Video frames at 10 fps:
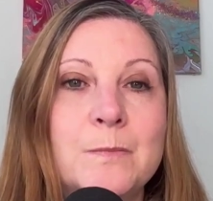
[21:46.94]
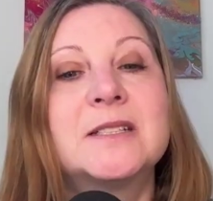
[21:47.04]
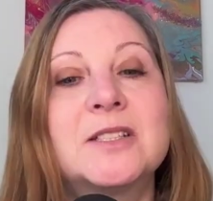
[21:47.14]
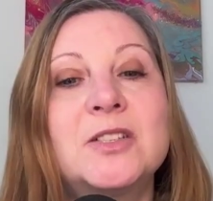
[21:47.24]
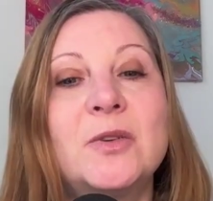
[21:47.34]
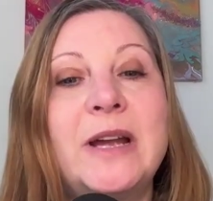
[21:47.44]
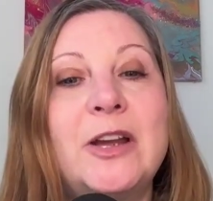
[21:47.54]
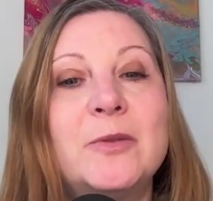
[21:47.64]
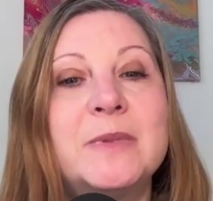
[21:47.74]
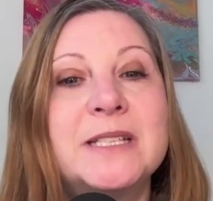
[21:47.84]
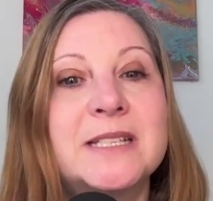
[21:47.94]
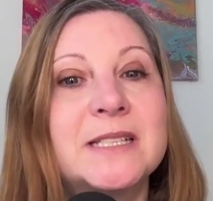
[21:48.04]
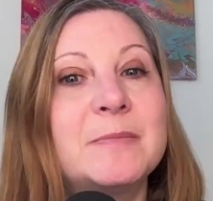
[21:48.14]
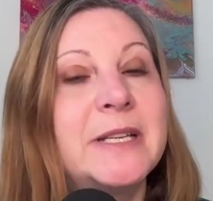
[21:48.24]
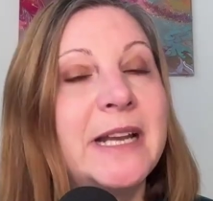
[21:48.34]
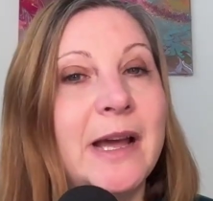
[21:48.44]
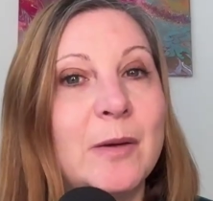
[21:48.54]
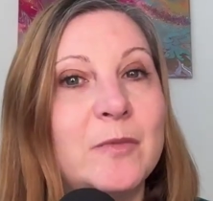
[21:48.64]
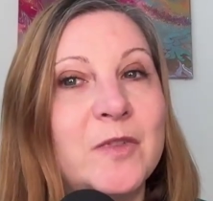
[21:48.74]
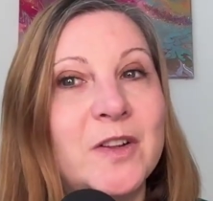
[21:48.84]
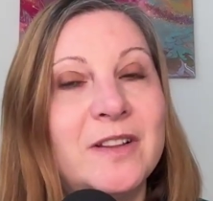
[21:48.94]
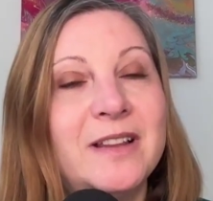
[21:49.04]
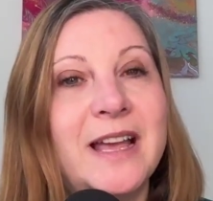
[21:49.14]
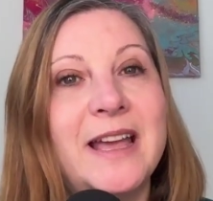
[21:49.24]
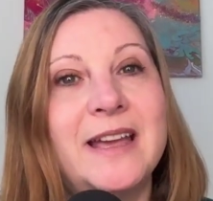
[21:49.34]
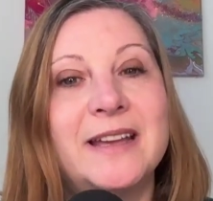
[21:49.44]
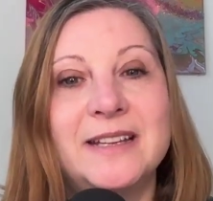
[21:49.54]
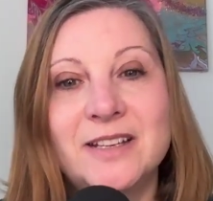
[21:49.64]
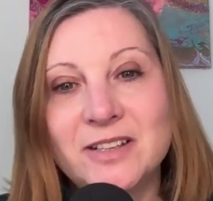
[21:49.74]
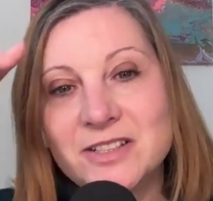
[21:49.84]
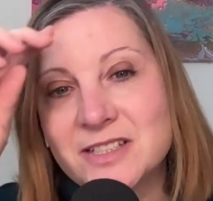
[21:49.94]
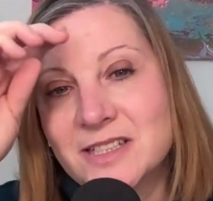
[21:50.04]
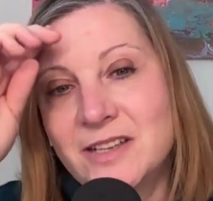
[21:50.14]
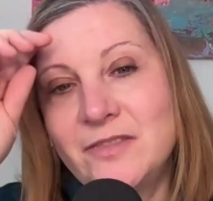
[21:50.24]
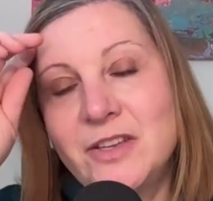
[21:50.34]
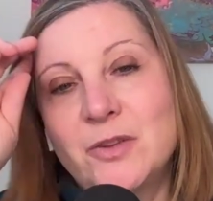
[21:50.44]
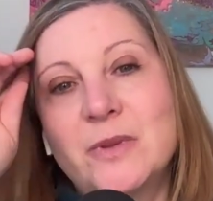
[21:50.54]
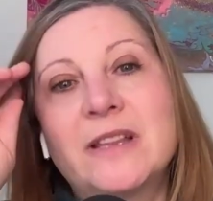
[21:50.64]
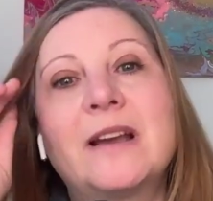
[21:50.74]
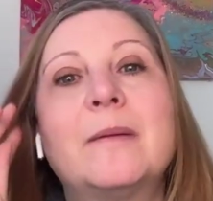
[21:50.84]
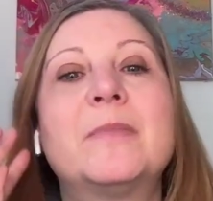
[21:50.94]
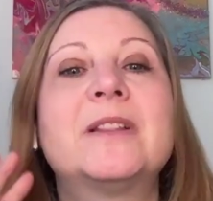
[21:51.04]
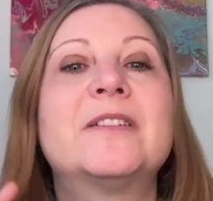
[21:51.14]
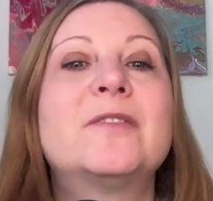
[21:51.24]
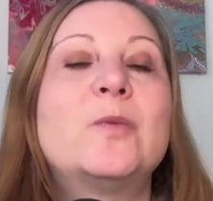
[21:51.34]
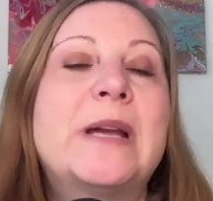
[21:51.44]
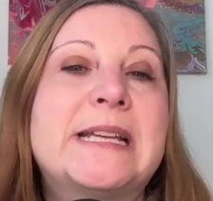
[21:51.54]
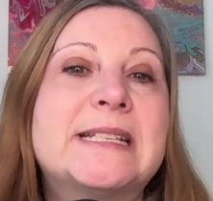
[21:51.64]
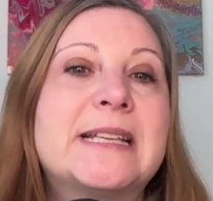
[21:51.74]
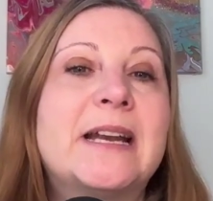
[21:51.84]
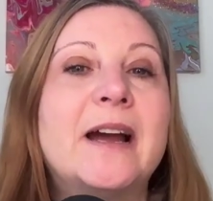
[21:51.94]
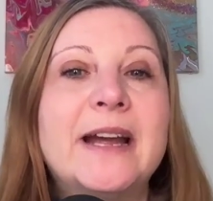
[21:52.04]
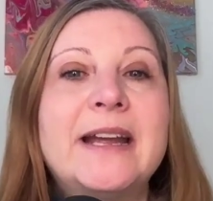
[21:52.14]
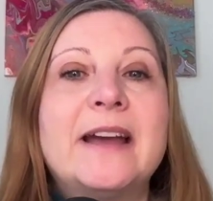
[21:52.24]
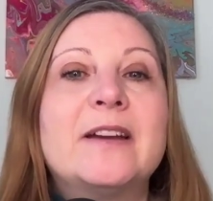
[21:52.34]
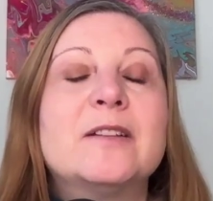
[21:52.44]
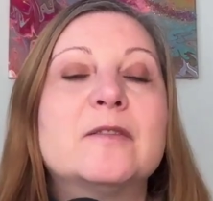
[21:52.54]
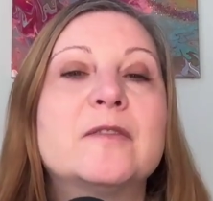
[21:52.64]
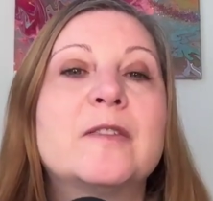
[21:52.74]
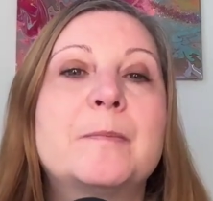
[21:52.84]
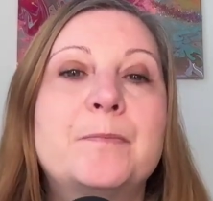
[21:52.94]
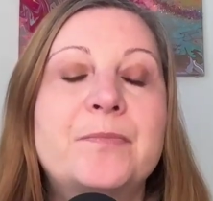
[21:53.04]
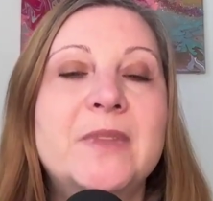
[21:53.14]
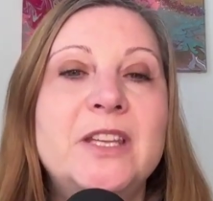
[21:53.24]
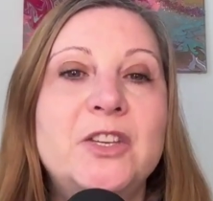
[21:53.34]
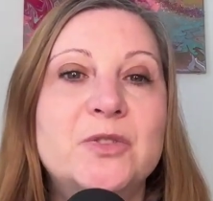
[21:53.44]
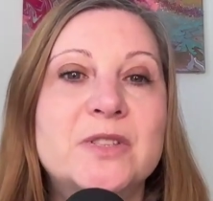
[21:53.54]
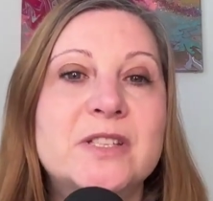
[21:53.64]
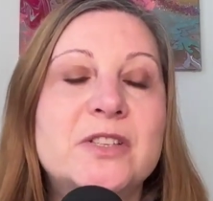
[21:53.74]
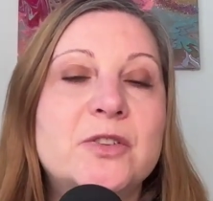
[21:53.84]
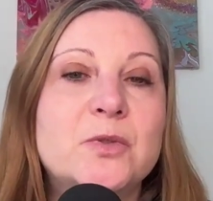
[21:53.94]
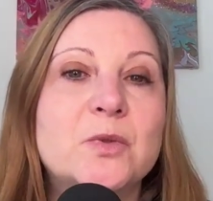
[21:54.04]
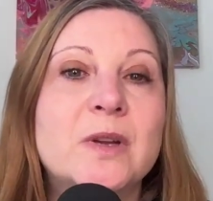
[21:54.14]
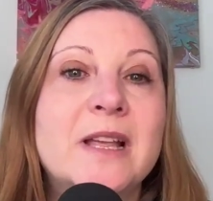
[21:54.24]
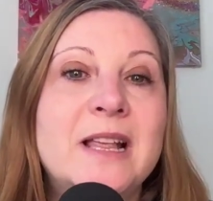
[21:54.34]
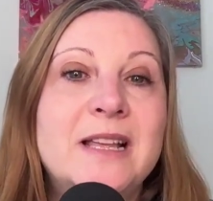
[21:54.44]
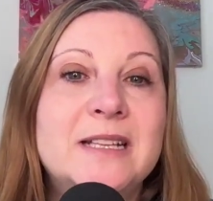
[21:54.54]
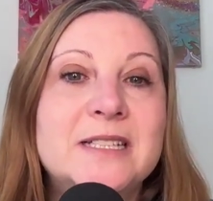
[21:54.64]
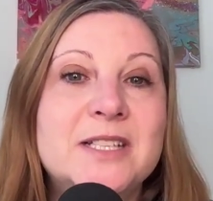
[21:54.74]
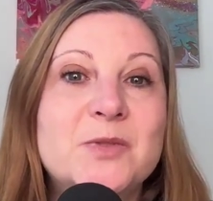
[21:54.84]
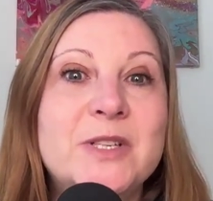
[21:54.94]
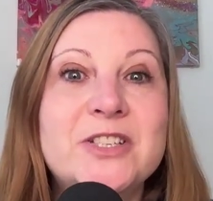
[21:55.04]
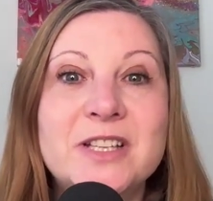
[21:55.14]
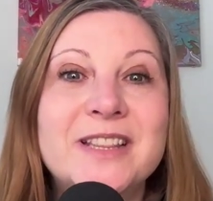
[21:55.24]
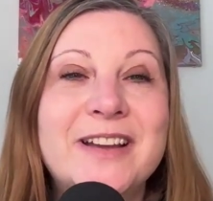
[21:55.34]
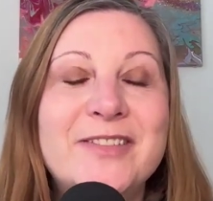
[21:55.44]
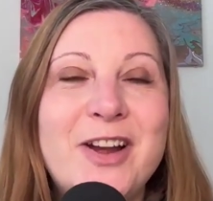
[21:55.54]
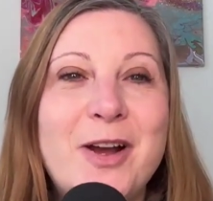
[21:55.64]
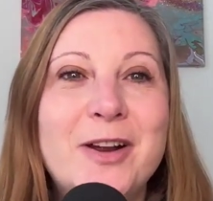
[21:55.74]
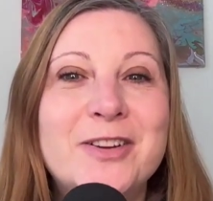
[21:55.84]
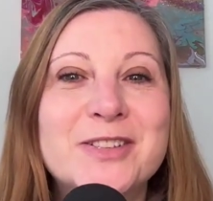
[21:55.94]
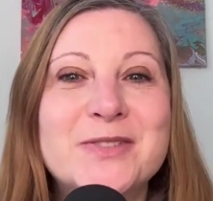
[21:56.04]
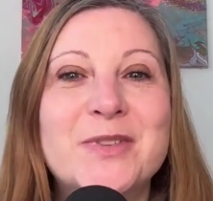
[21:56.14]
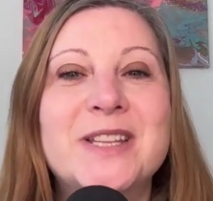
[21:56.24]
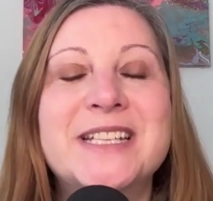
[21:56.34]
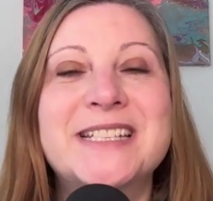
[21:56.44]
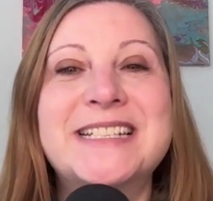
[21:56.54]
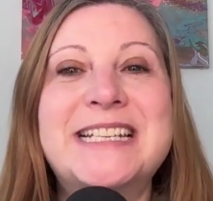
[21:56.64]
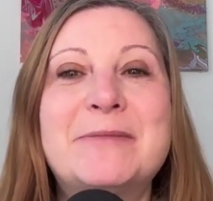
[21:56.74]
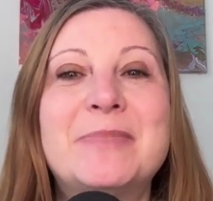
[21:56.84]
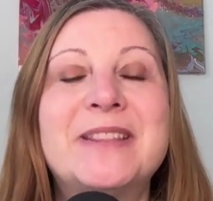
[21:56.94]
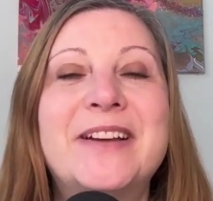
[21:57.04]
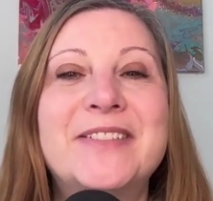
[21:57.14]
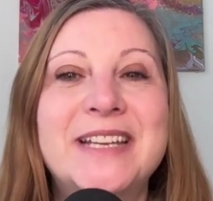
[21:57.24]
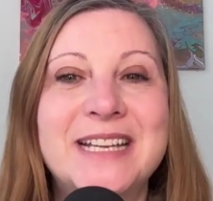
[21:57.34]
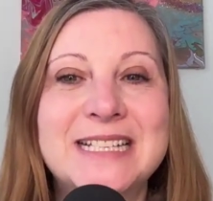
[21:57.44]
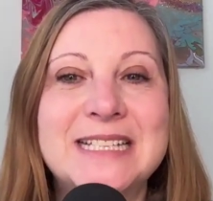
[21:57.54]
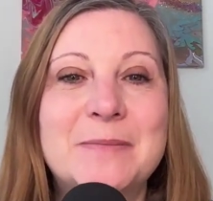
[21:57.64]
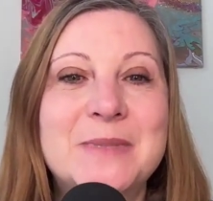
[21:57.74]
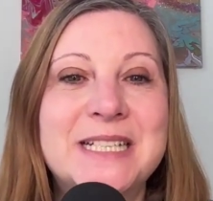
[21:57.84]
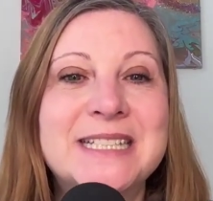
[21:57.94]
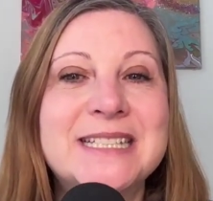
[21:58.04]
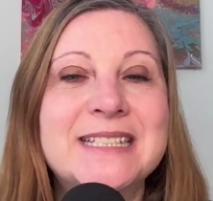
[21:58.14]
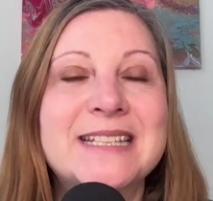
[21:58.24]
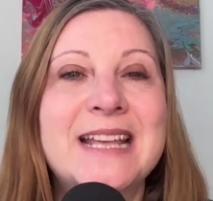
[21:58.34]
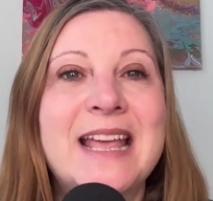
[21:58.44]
So I hope this has been helpful, and I'll just leave you with a couple of ways that I have used to switch the love goggles for this deep loving acceptance.